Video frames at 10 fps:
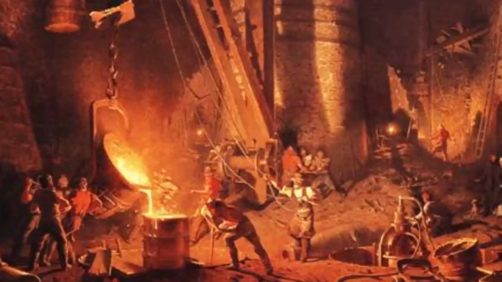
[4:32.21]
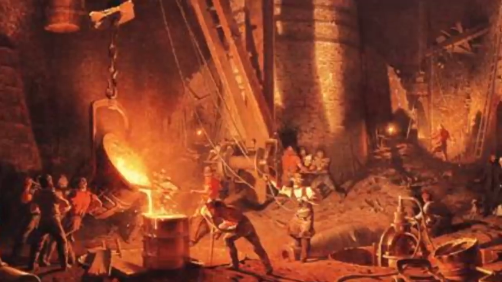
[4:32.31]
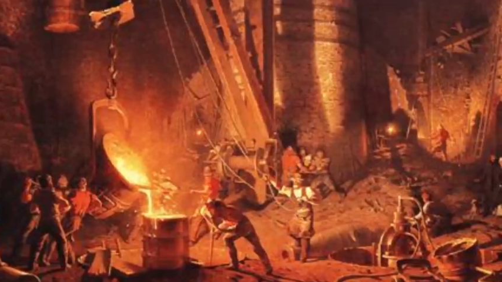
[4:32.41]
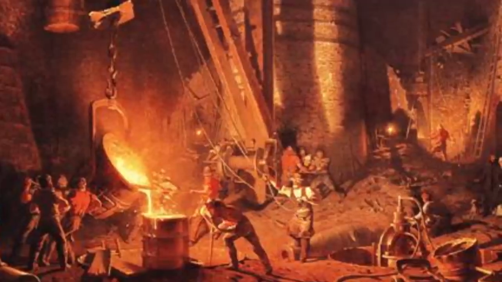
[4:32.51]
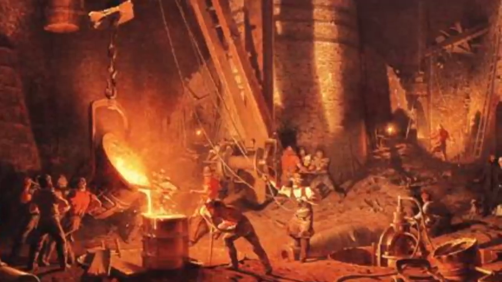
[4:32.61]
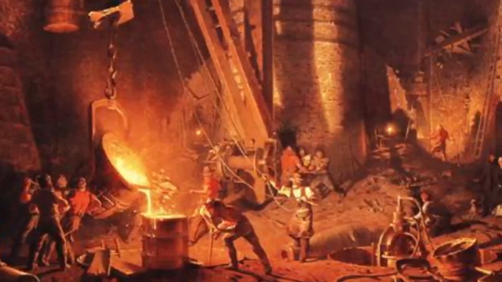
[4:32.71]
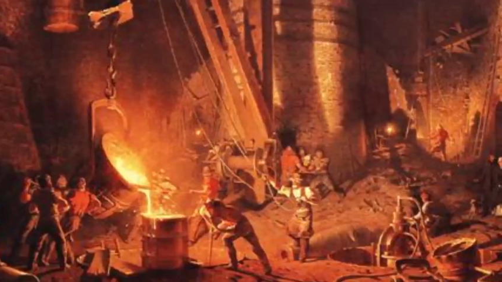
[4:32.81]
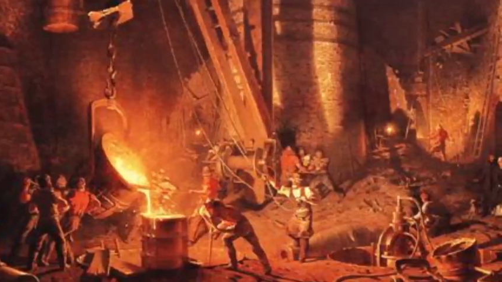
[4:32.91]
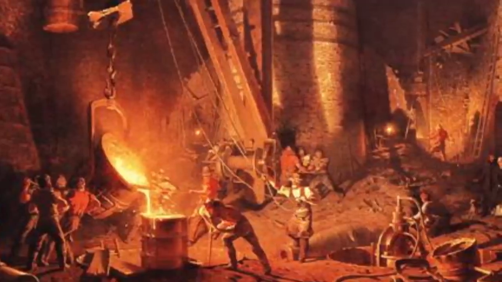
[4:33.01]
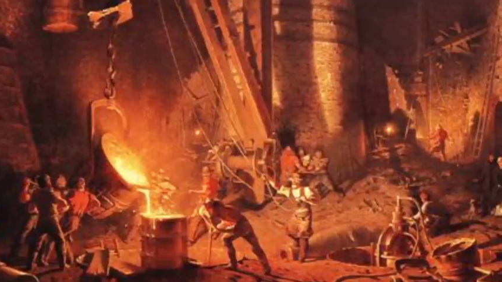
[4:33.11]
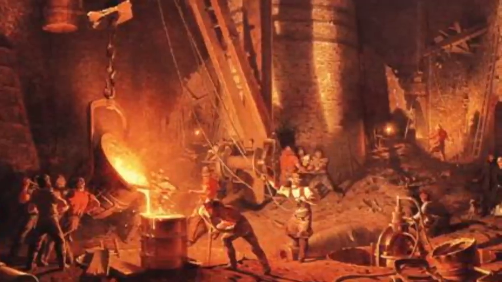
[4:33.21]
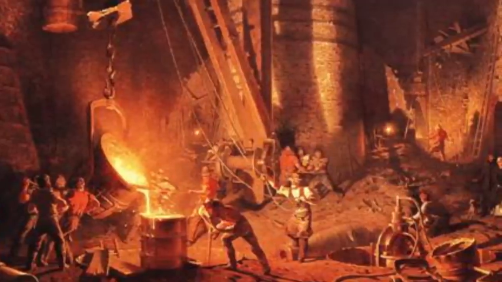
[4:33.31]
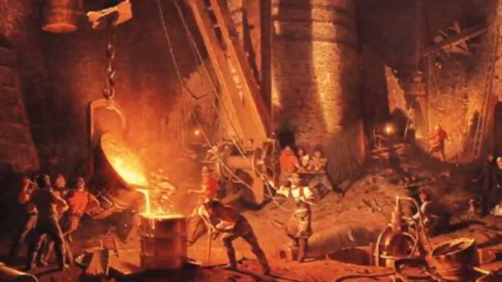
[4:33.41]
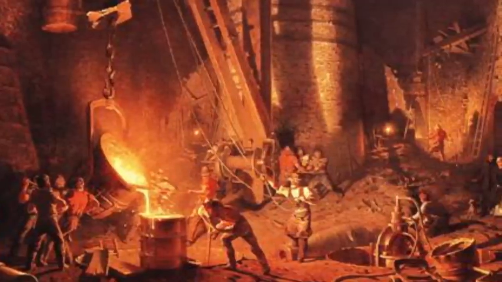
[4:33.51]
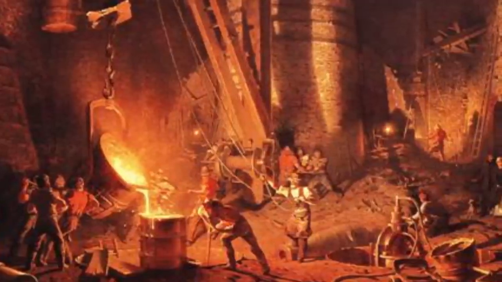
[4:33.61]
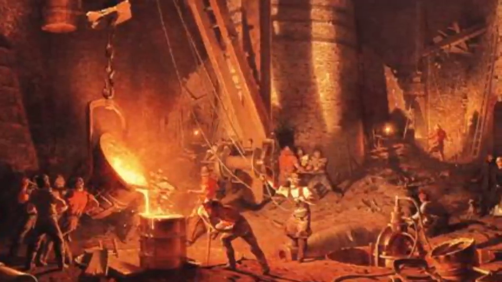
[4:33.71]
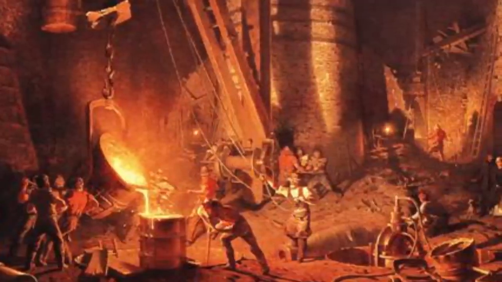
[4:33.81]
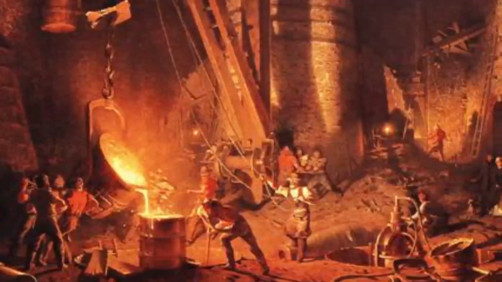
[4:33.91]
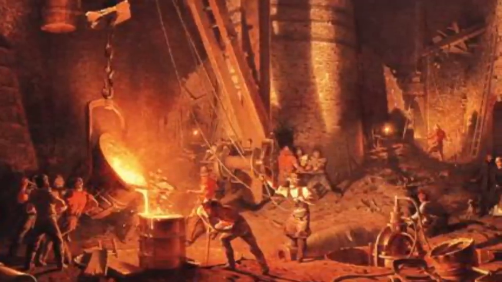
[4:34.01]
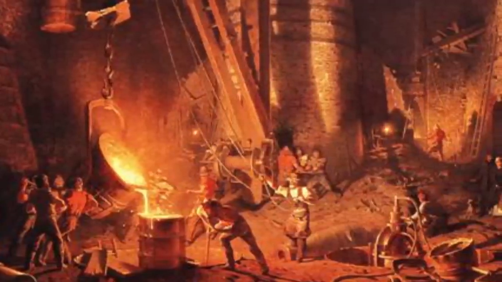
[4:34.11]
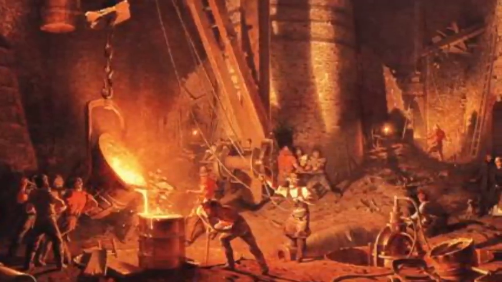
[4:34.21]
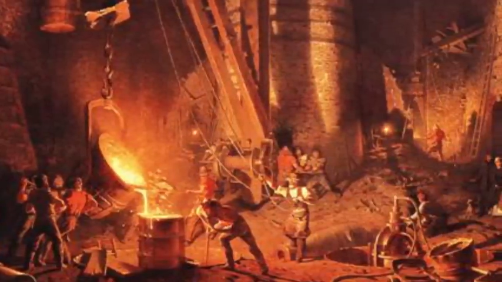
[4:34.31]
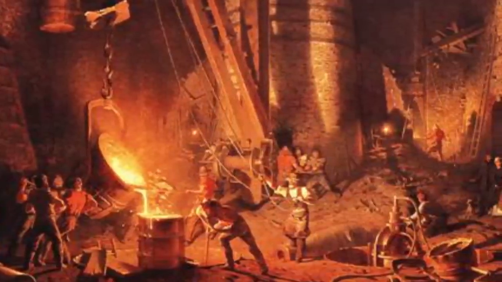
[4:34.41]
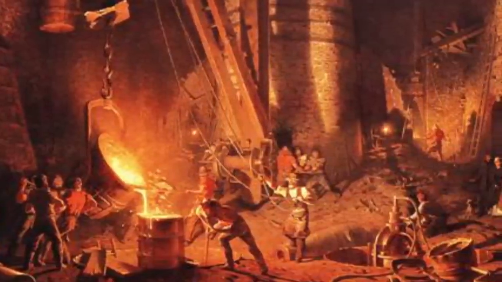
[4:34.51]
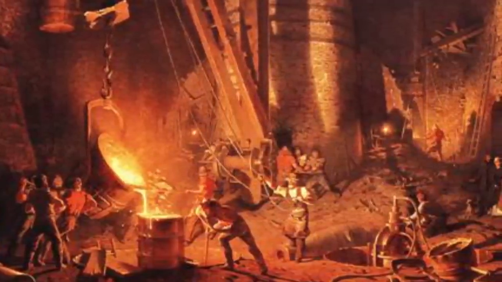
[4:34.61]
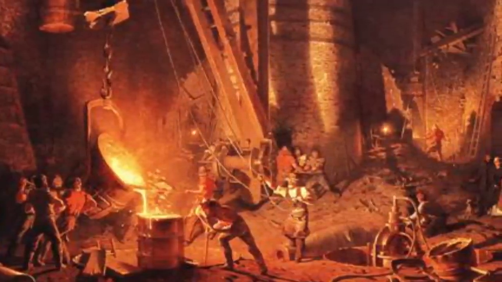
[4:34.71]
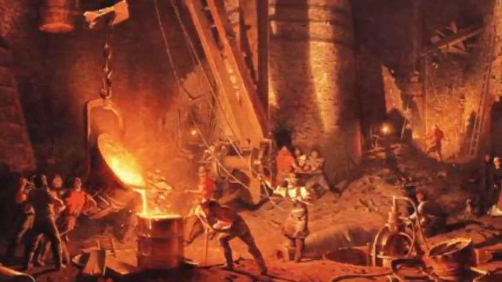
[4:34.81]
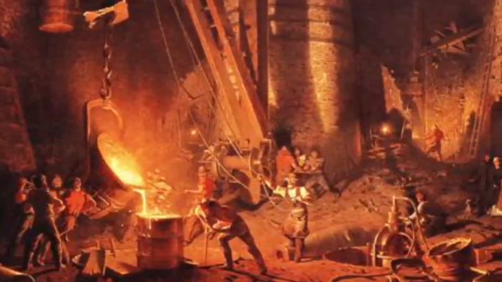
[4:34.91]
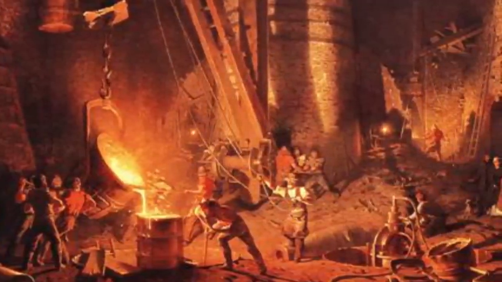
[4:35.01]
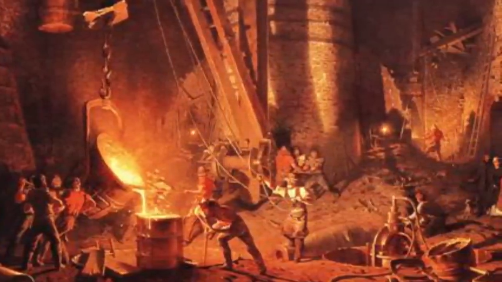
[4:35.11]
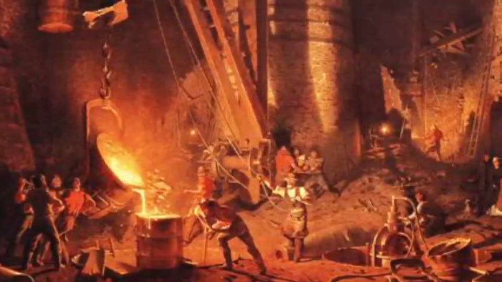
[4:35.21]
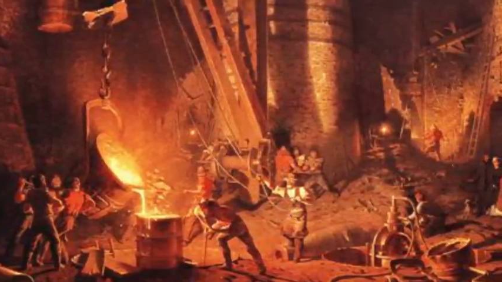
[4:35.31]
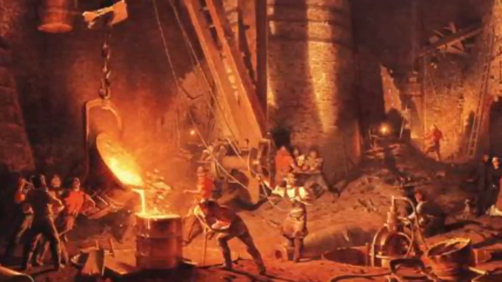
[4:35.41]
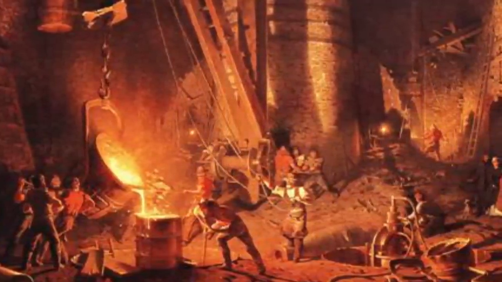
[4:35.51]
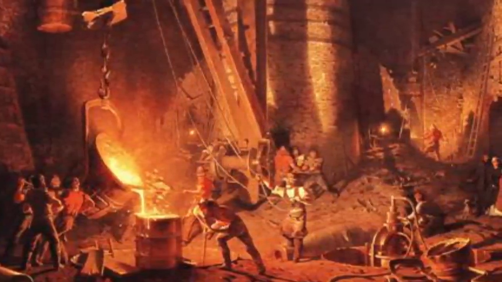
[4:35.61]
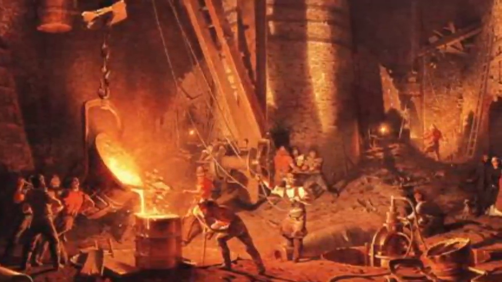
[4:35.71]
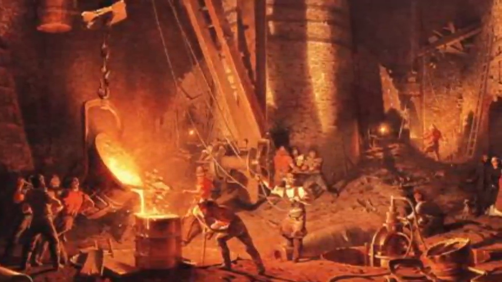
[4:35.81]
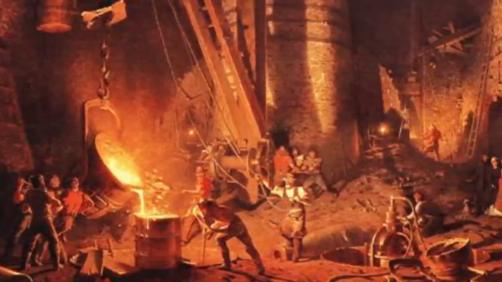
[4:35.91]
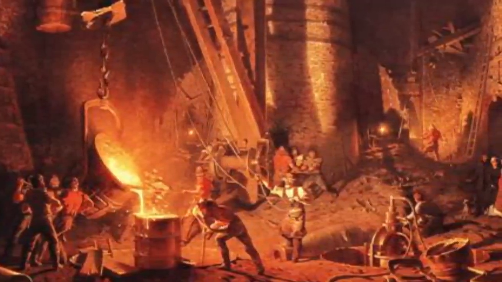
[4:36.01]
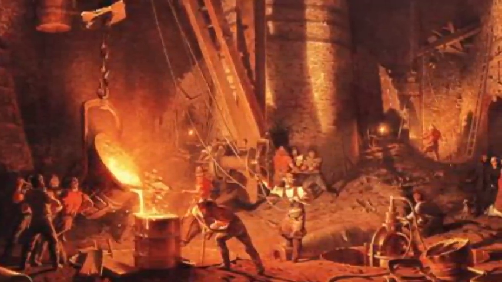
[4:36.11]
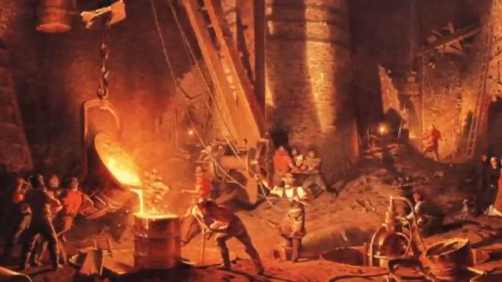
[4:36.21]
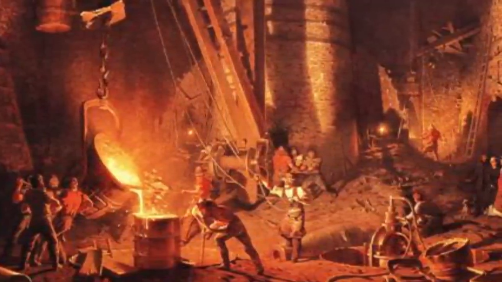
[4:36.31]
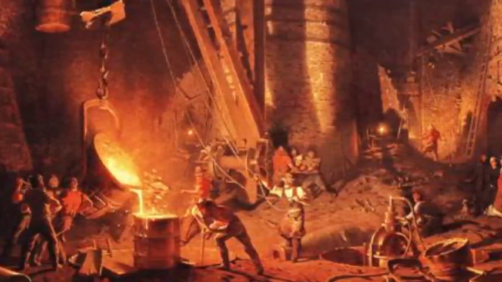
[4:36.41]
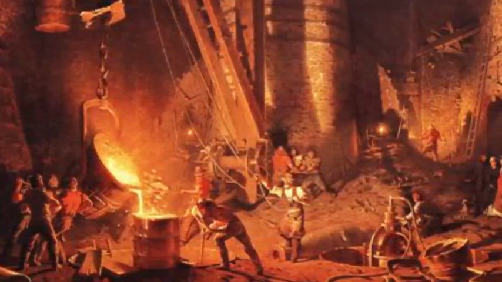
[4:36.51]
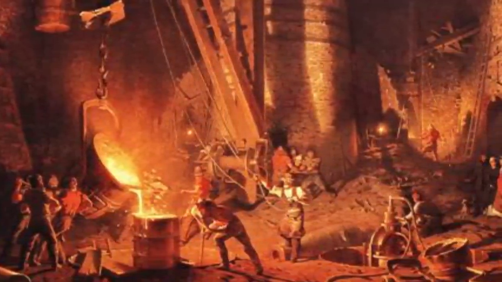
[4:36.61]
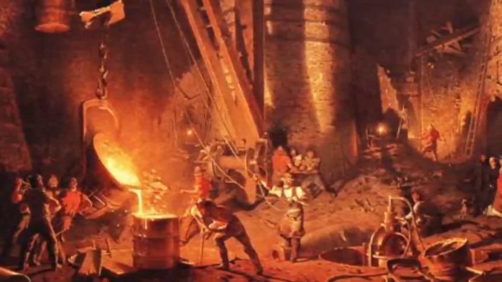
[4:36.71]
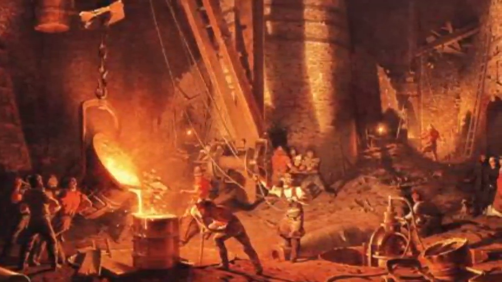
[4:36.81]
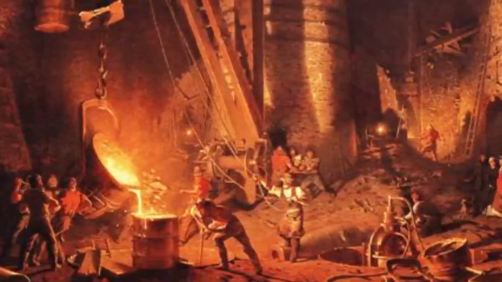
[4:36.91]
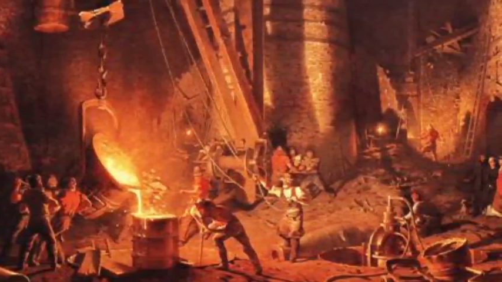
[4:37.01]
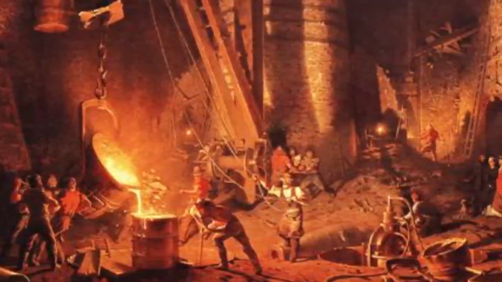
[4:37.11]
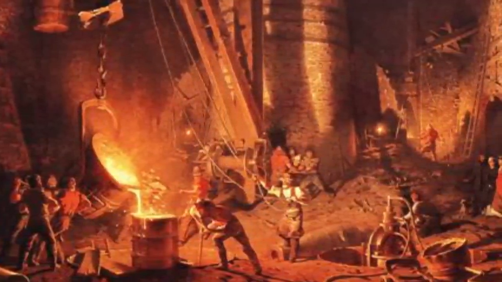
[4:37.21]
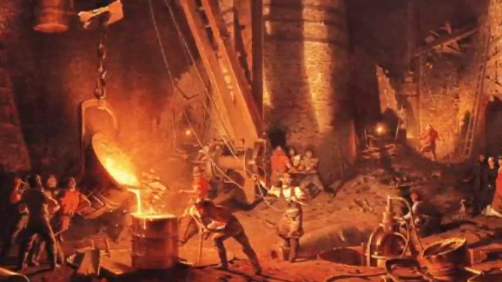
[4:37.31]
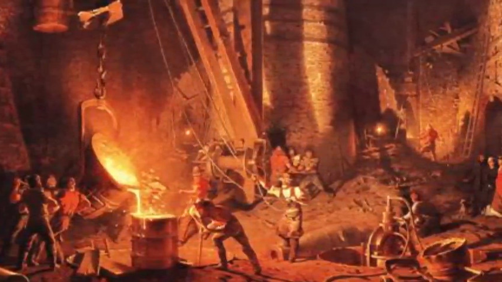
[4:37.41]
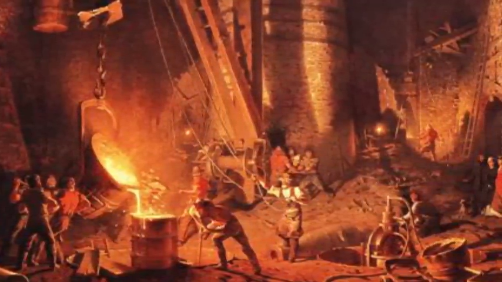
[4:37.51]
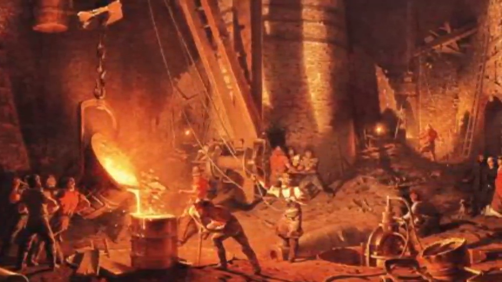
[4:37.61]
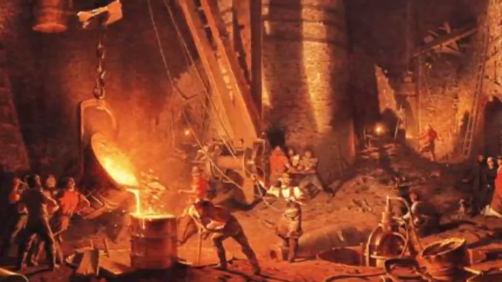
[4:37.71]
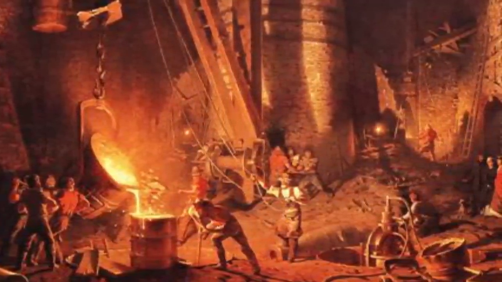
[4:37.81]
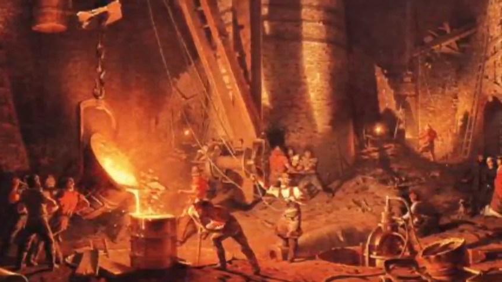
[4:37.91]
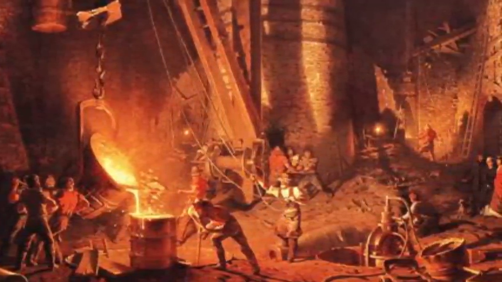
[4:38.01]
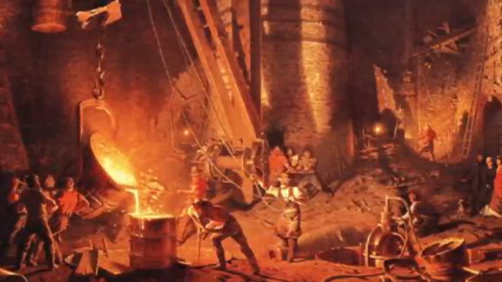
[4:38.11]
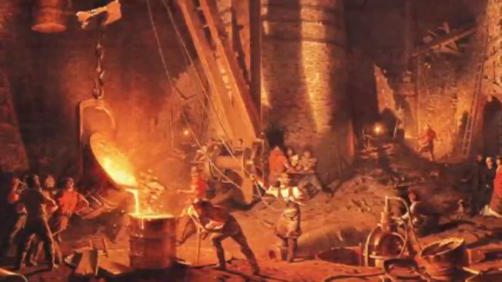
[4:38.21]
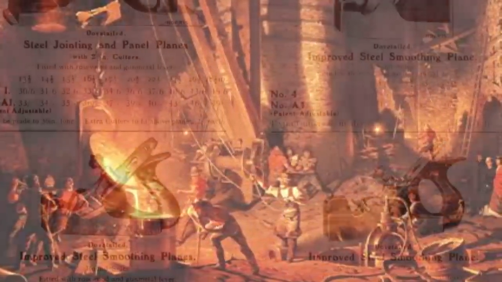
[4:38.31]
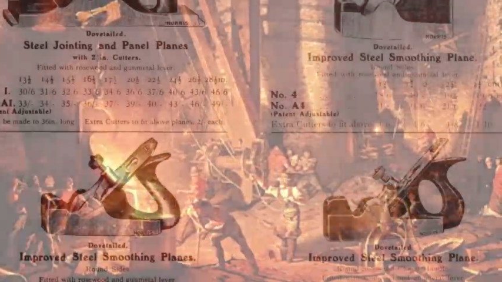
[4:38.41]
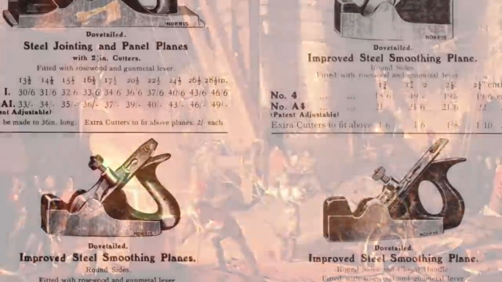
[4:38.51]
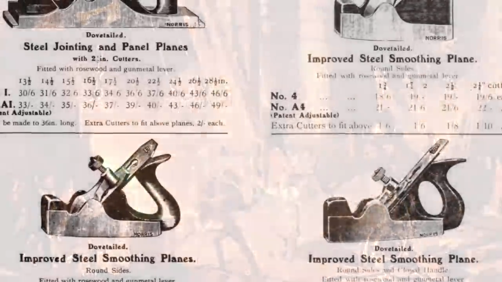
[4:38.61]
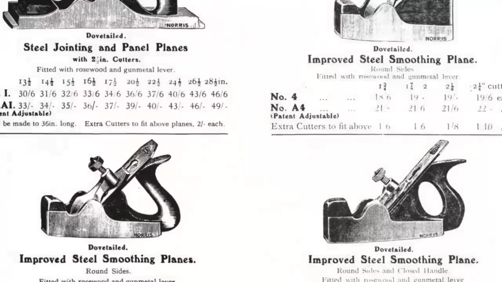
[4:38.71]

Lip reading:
[unreadable: no face in view]